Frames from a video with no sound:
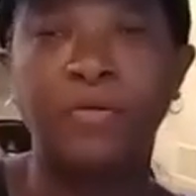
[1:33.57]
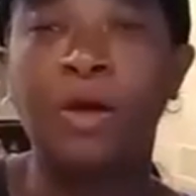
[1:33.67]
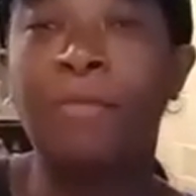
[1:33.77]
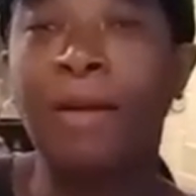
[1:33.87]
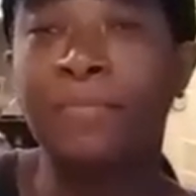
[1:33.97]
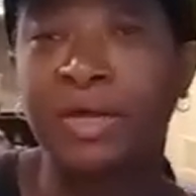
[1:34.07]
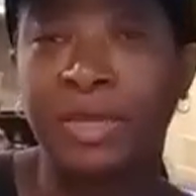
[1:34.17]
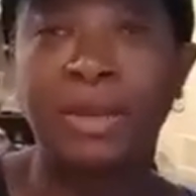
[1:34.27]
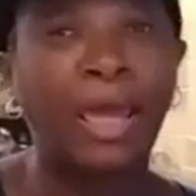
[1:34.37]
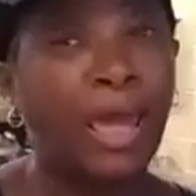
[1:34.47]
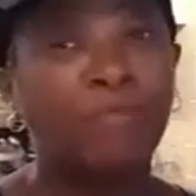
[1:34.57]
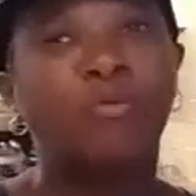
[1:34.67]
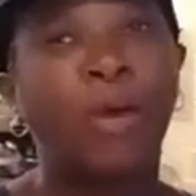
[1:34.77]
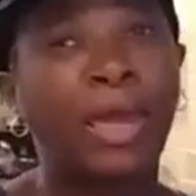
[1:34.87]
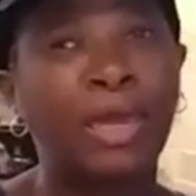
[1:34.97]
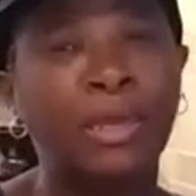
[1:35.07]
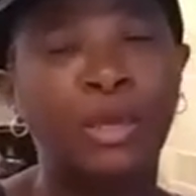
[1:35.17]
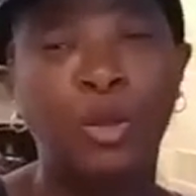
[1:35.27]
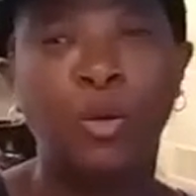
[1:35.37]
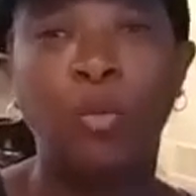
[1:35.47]
fill my bucket
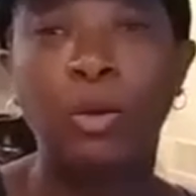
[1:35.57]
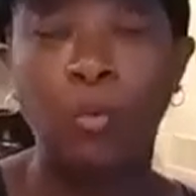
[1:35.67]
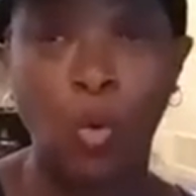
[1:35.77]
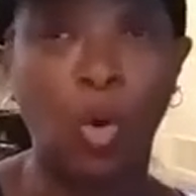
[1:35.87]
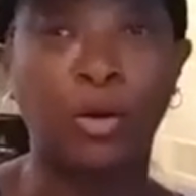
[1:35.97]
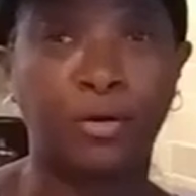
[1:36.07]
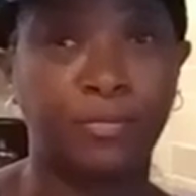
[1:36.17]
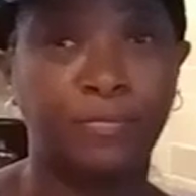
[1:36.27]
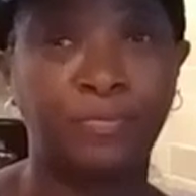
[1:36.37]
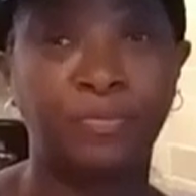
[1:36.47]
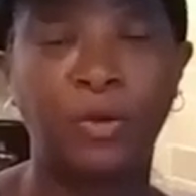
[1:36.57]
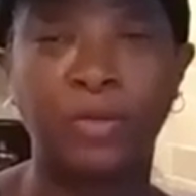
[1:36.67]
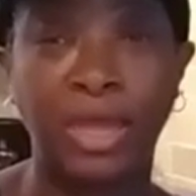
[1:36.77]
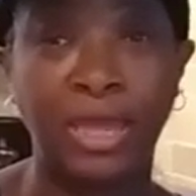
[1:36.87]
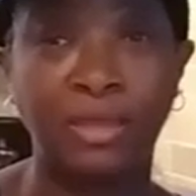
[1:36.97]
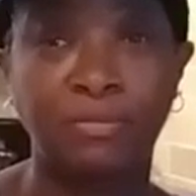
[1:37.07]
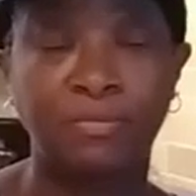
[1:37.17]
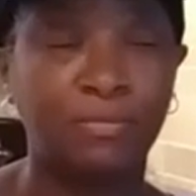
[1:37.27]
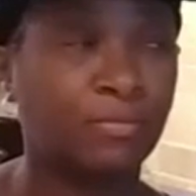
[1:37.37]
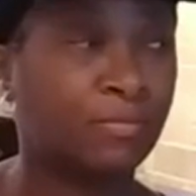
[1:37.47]
halfway with water, okay?